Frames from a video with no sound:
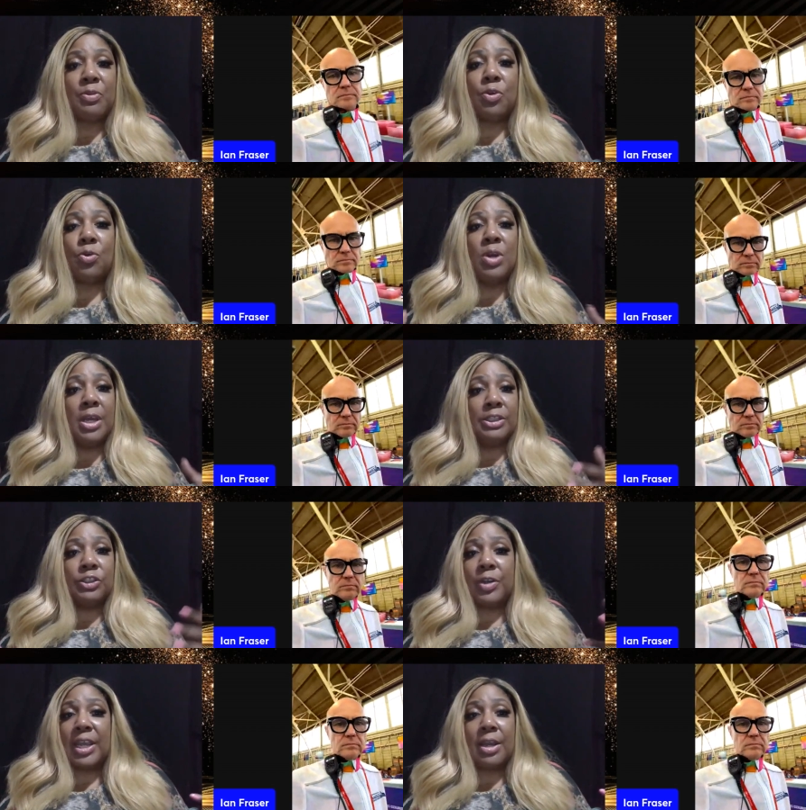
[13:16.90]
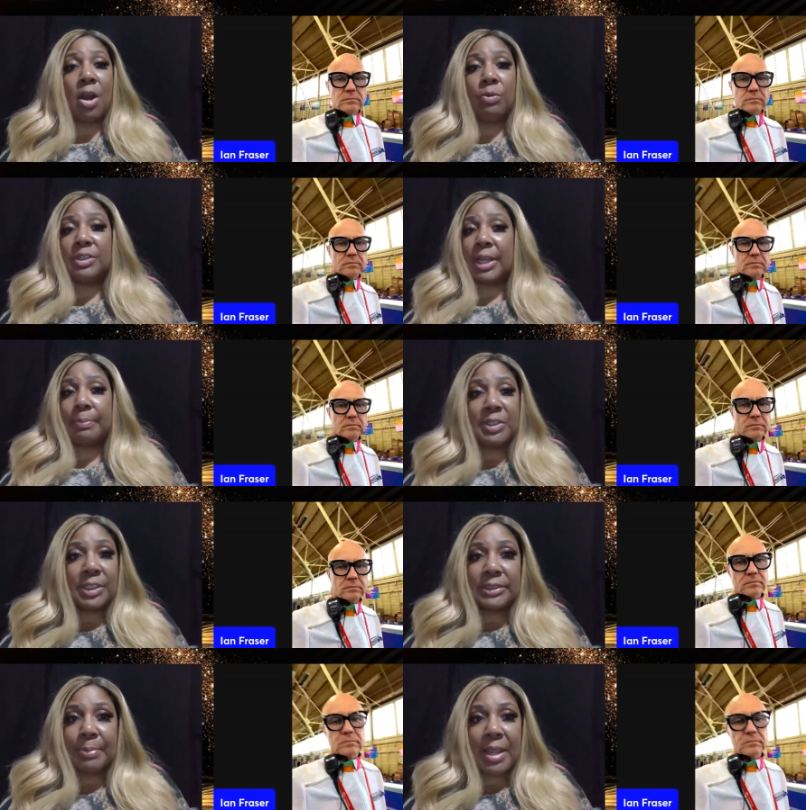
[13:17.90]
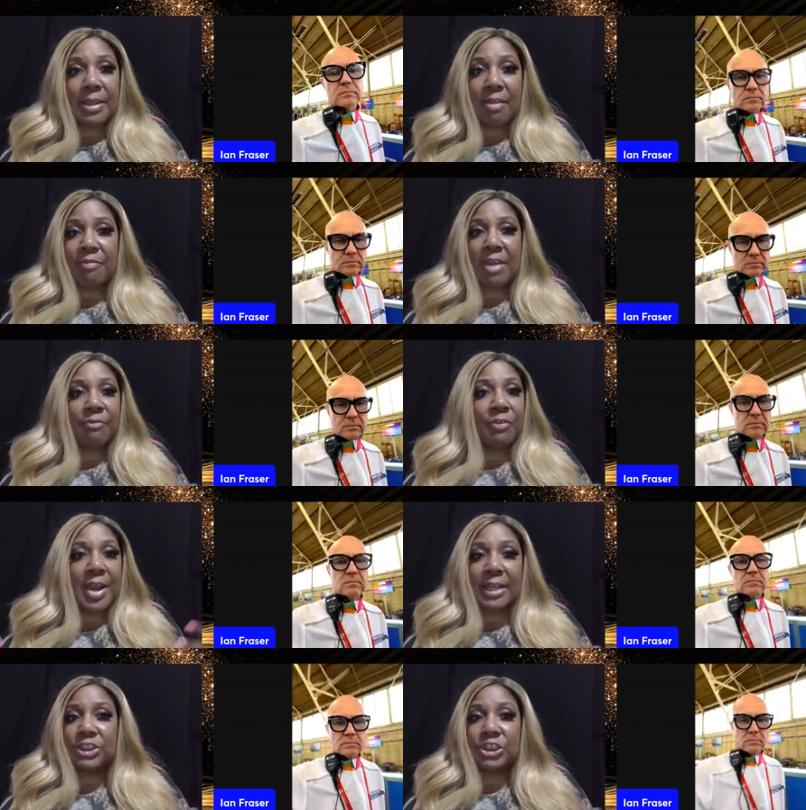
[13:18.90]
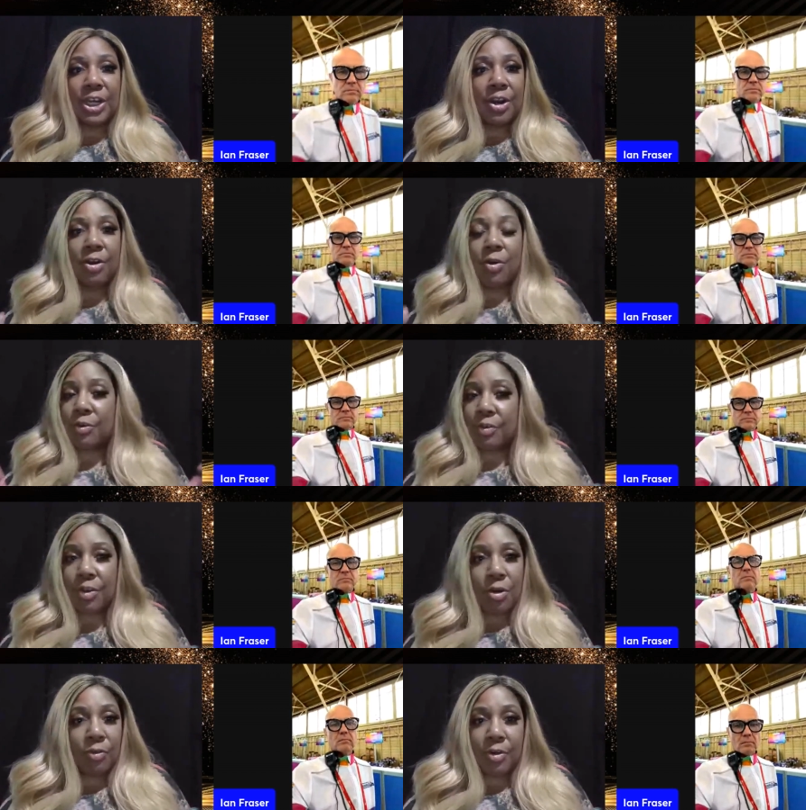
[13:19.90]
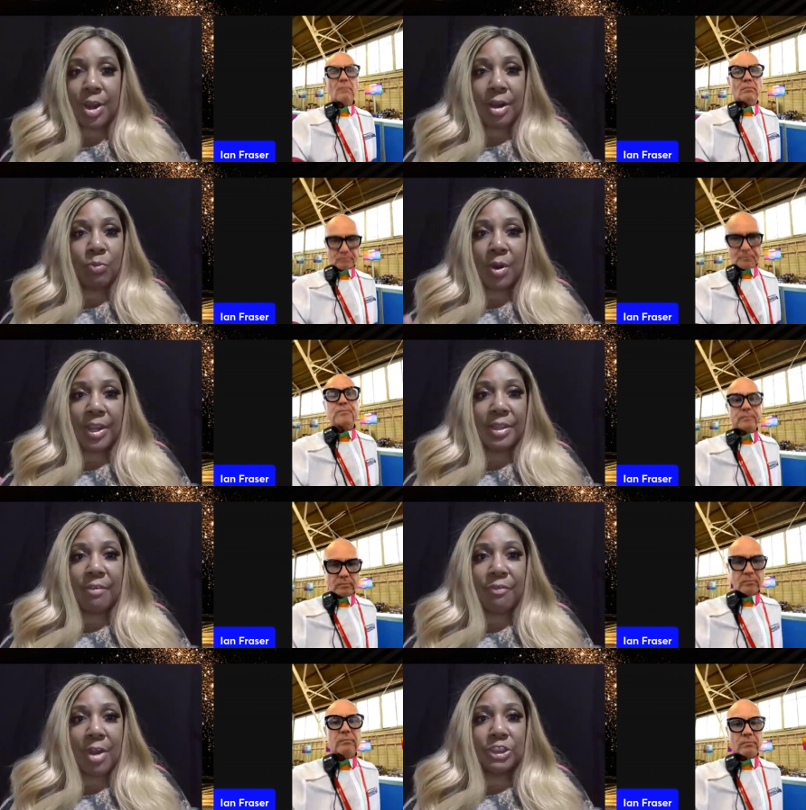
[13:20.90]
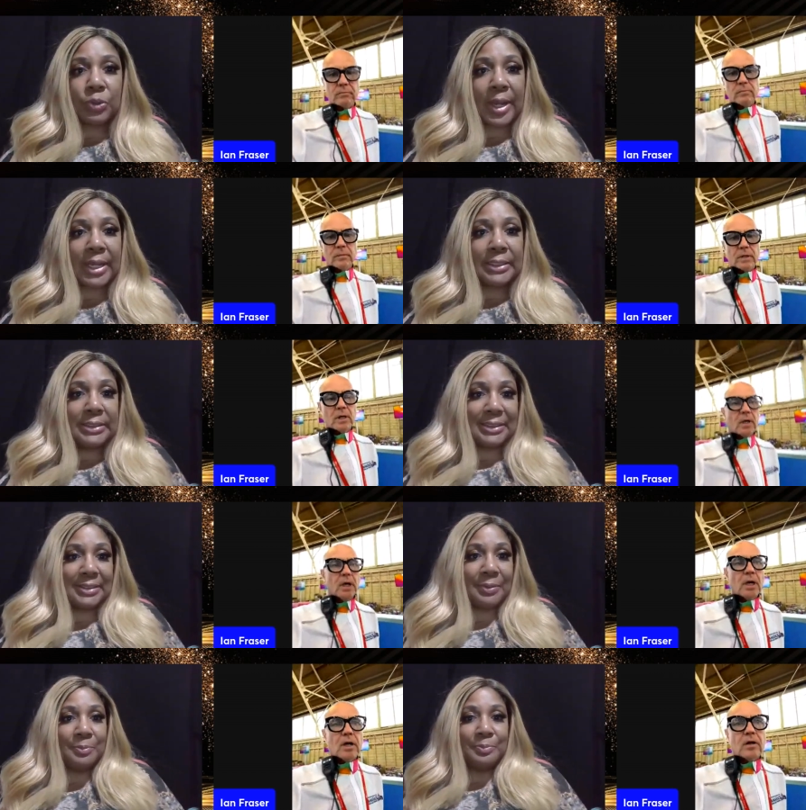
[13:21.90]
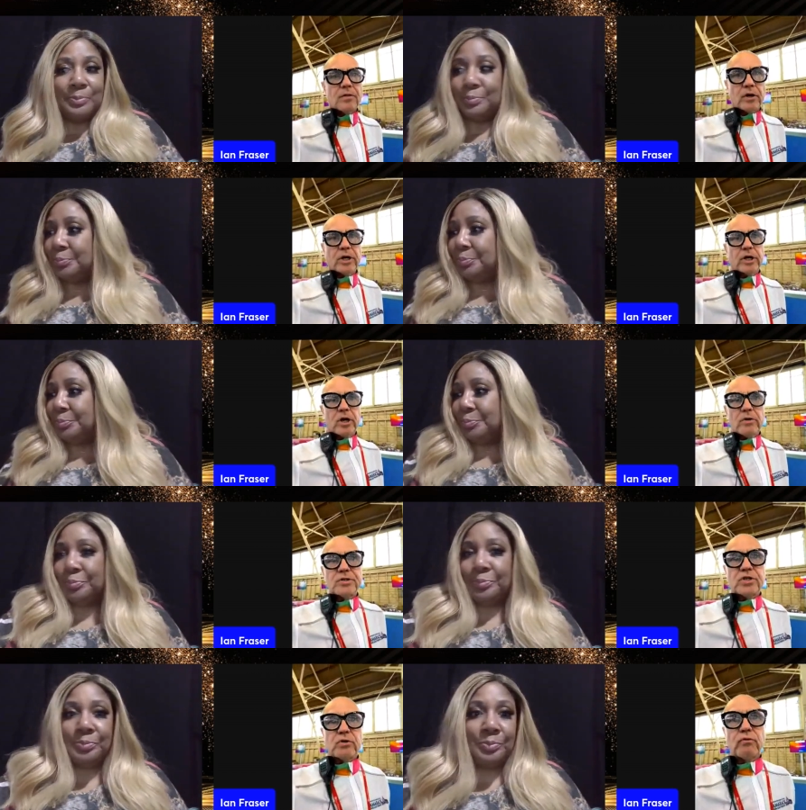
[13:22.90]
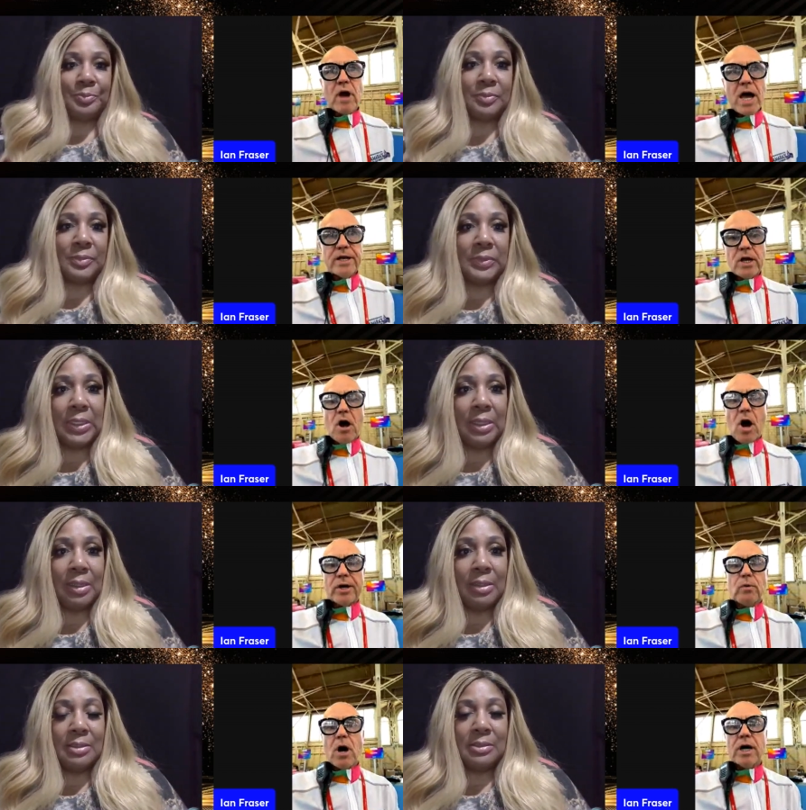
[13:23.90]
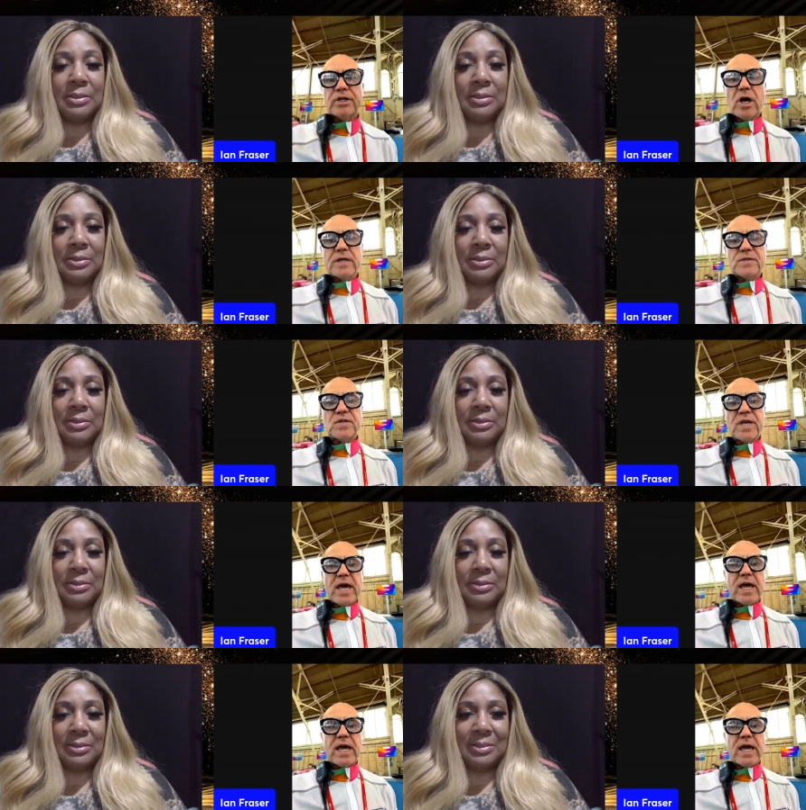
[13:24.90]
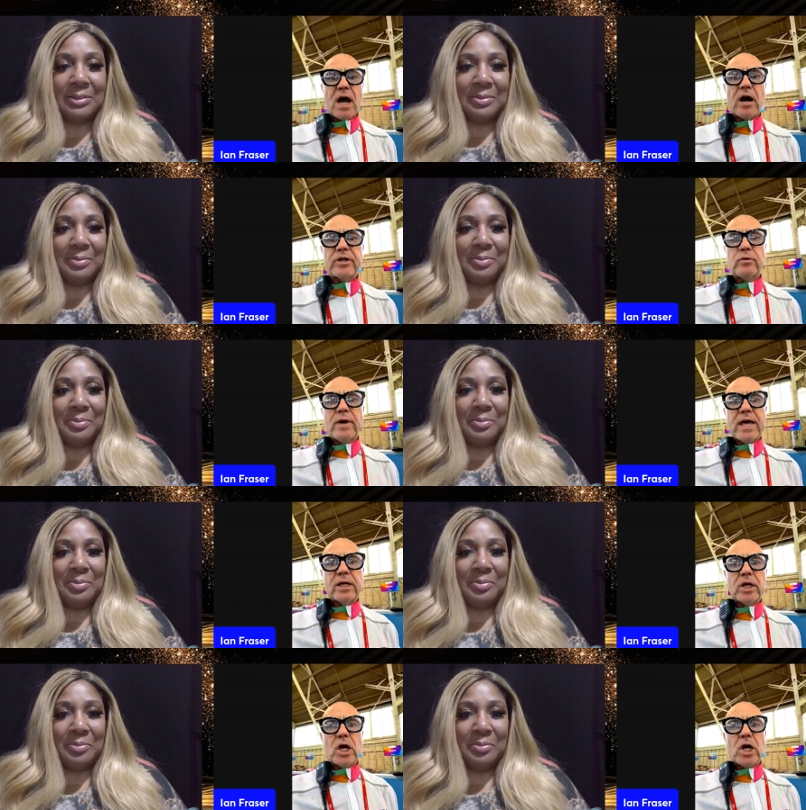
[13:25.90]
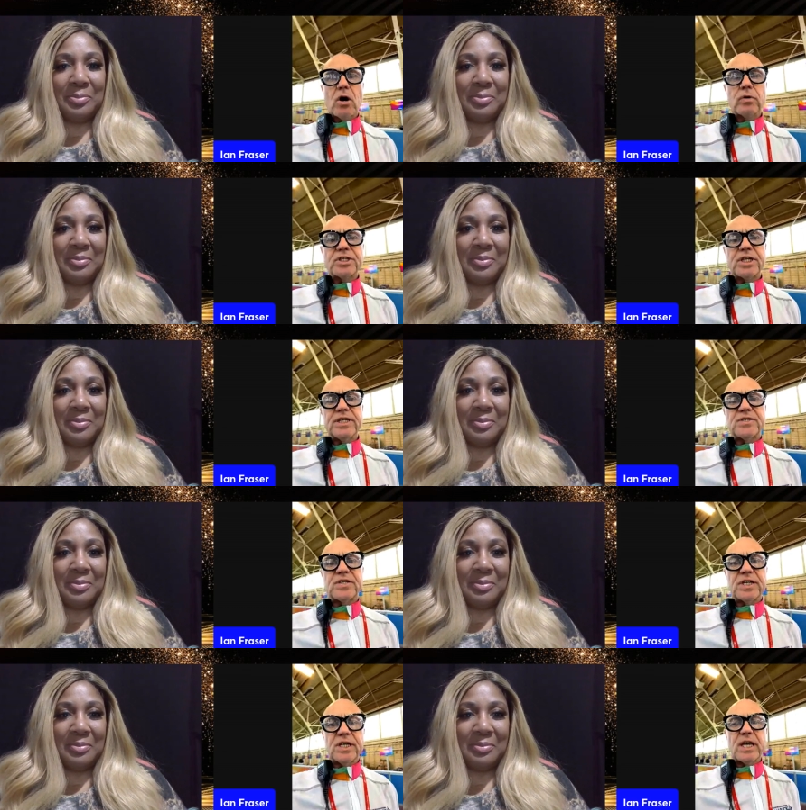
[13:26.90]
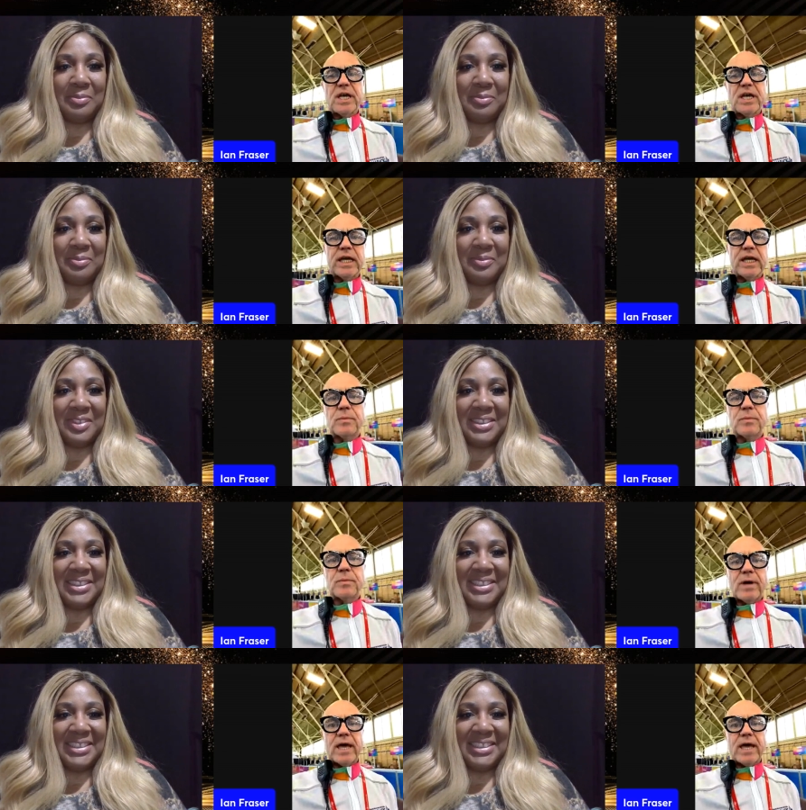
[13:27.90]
Speaker 1: you so they can all can participate in the event for next year or you know where can they find you at?
Speaker 2: They're going to go to runottawa.ca, r u n o t t a w a